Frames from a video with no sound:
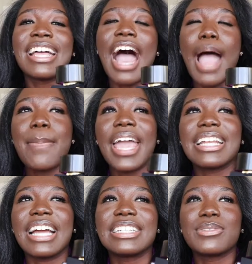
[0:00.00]
I
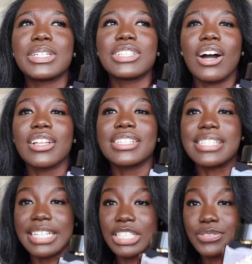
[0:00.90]
paid
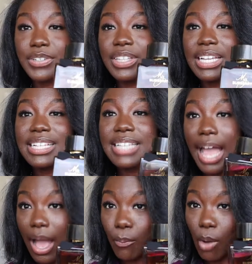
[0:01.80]
$91 each for these
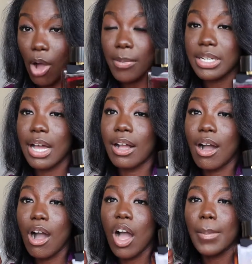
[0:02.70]
at
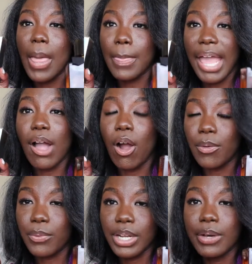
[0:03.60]
walmart.com and they
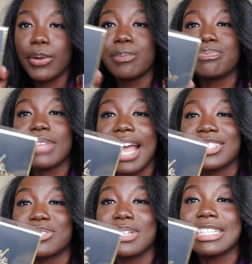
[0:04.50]
are real.
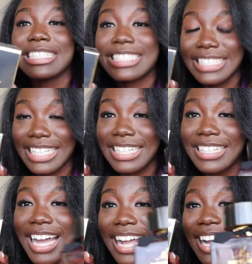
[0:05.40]
As you can
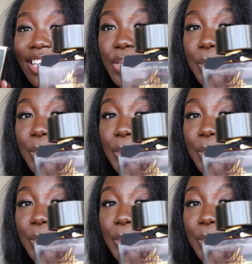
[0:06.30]
see, I got two